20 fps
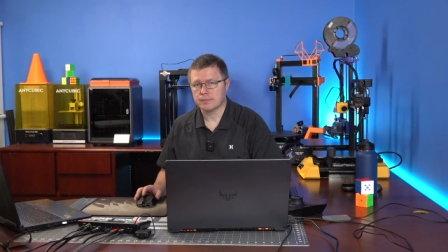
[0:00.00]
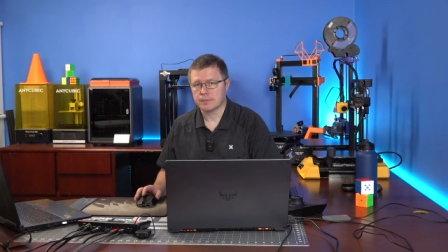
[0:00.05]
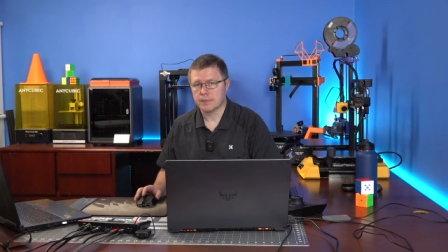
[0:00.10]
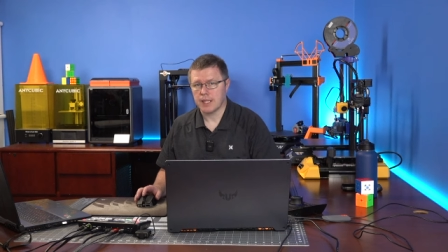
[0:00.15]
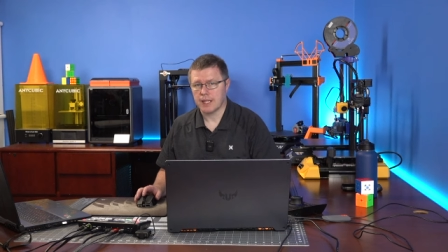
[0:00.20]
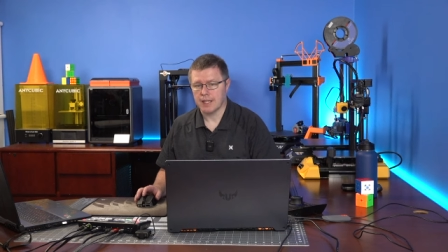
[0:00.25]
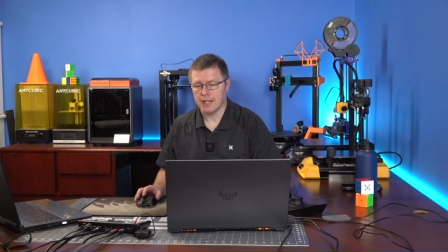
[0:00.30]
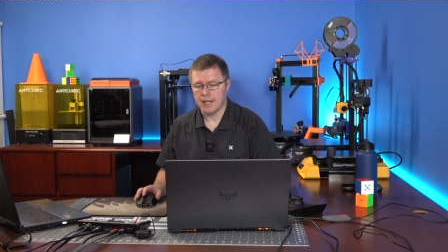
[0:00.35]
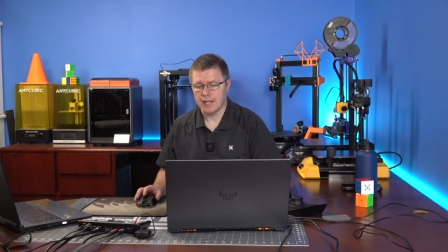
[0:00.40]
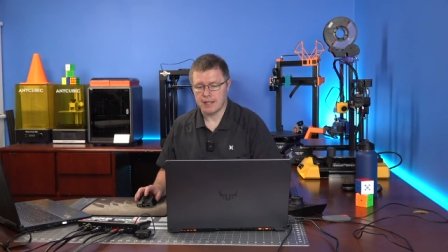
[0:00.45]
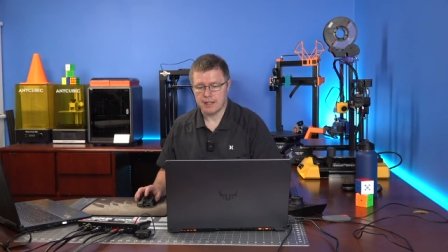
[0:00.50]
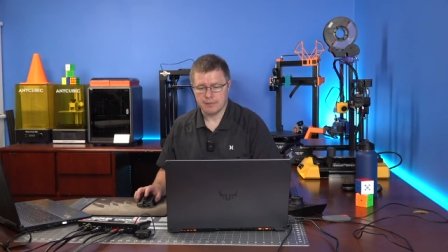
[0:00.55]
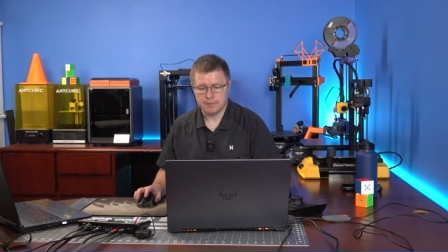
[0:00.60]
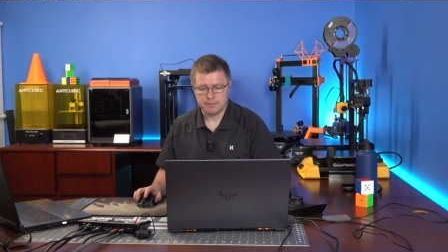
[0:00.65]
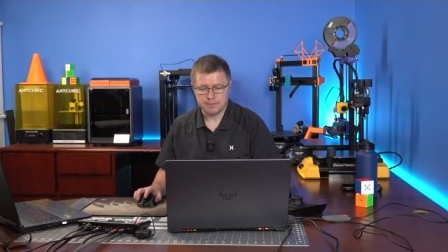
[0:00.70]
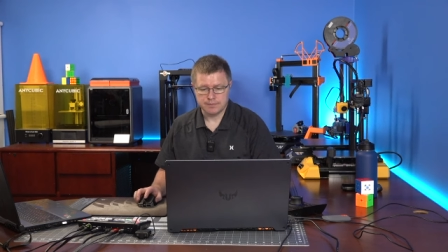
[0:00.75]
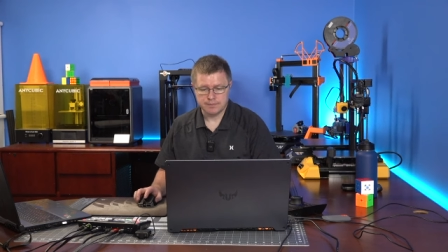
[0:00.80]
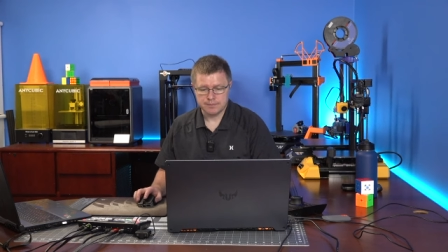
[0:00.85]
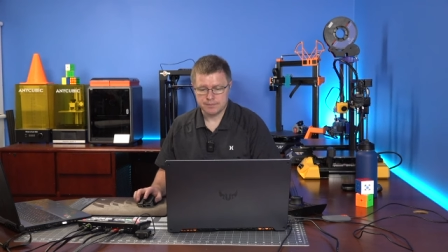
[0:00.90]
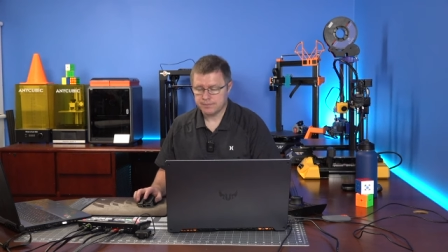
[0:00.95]
I like it.
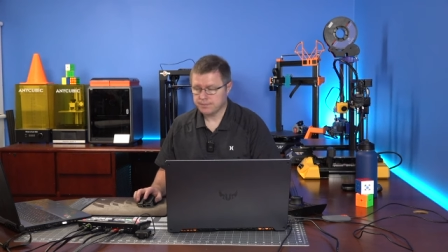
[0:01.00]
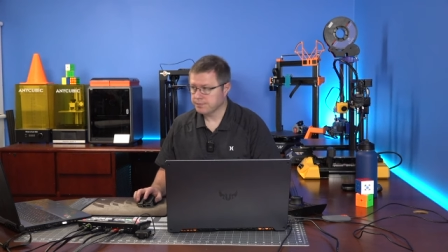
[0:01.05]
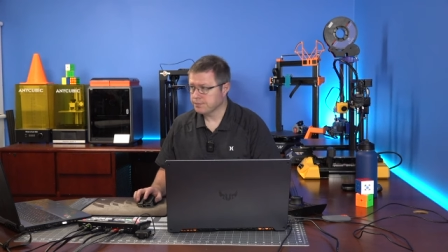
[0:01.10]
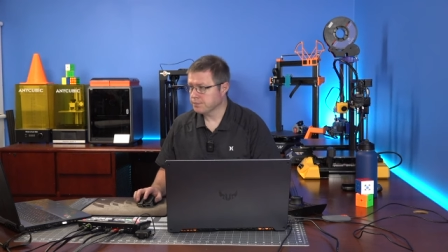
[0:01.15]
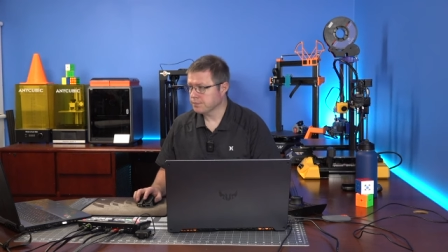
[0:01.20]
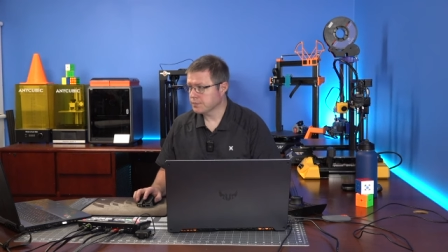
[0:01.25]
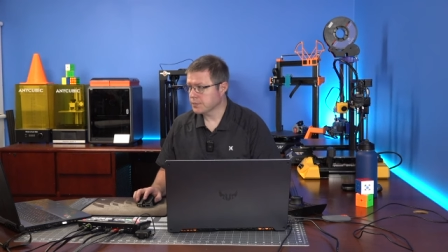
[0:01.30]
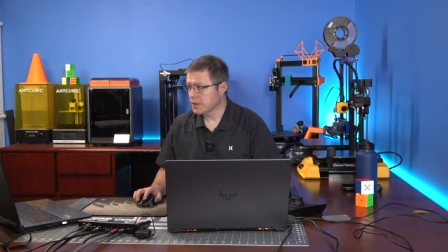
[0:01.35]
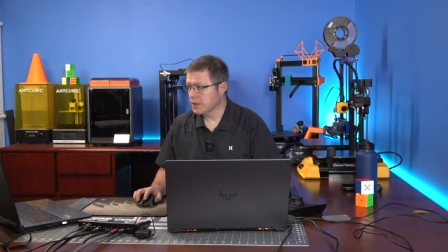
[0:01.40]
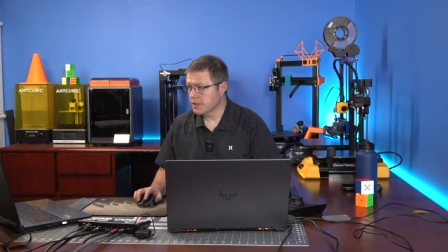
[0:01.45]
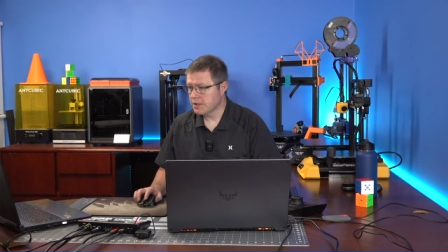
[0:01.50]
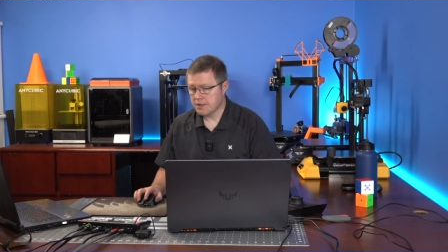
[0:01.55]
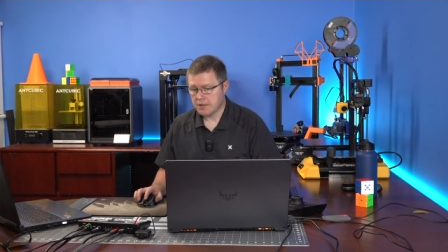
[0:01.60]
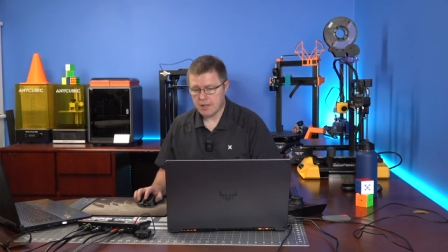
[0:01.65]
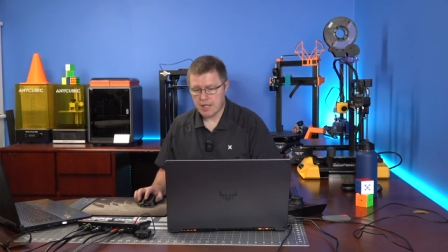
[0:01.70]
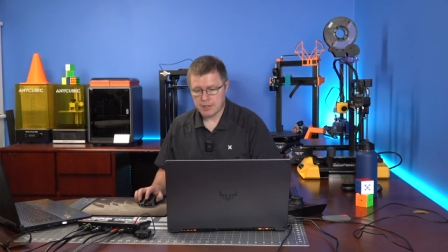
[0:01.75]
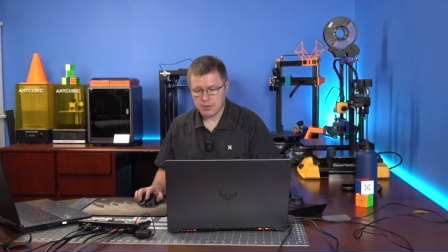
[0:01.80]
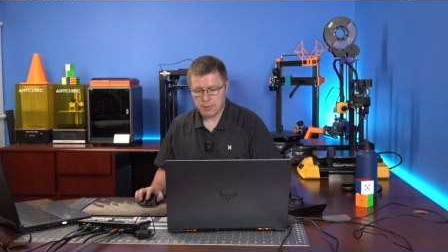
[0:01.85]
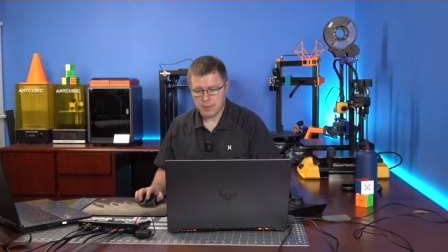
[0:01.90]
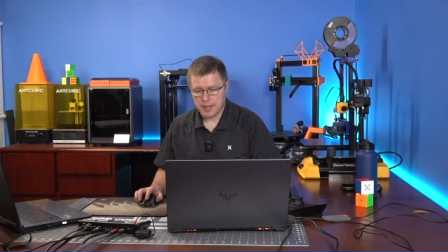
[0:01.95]
So
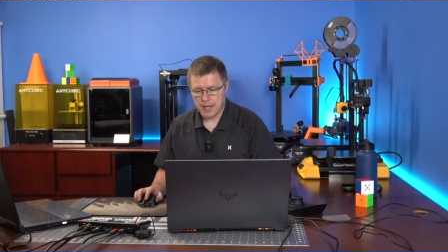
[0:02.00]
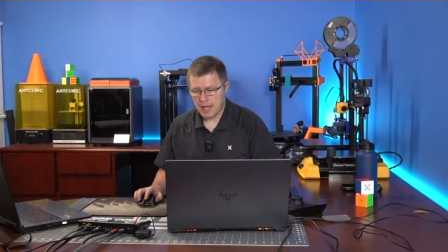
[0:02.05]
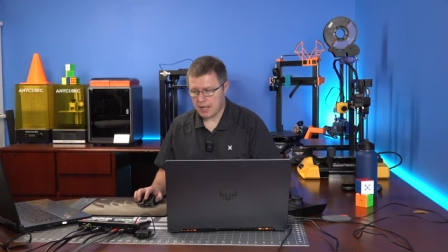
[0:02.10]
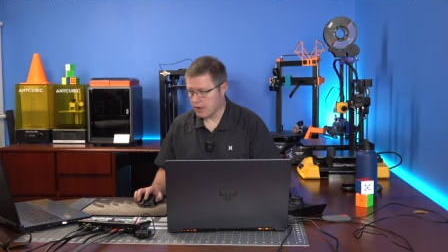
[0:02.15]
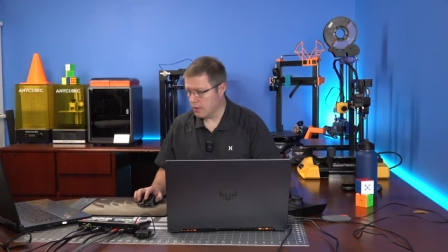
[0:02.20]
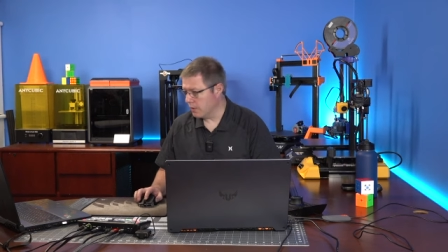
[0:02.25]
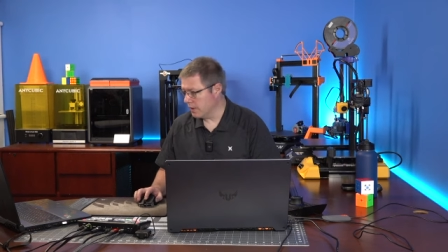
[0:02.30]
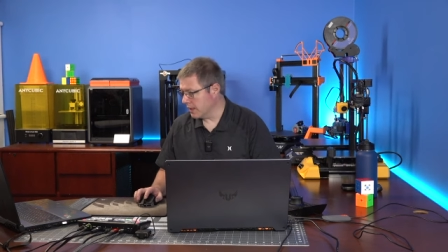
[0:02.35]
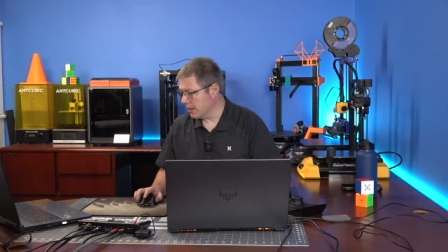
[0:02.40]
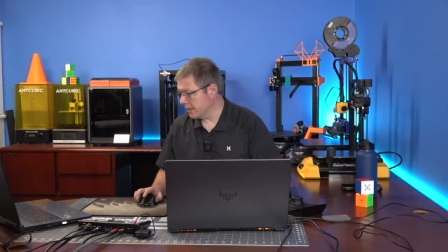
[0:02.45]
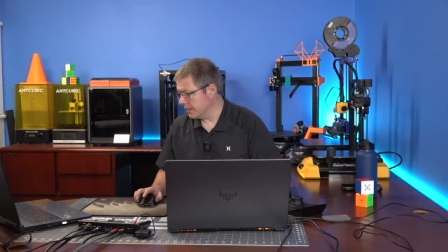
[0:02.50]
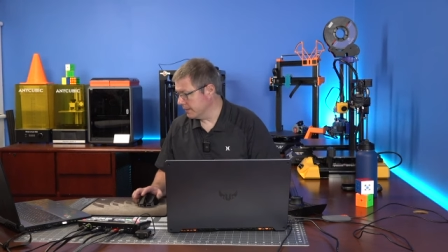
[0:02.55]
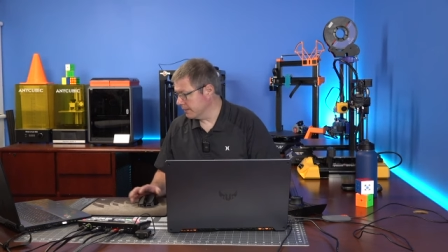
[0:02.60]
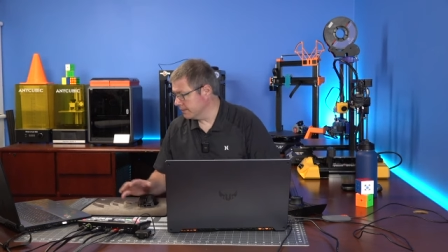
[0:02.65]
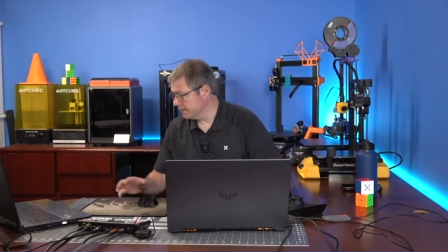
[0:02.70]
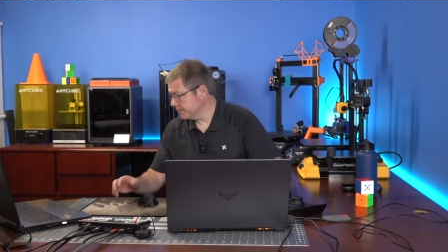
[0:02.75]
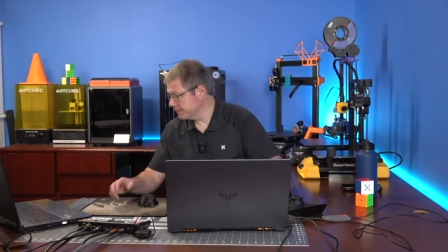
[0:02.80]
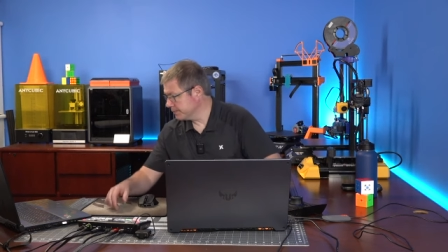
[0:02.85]
that's what we got going on.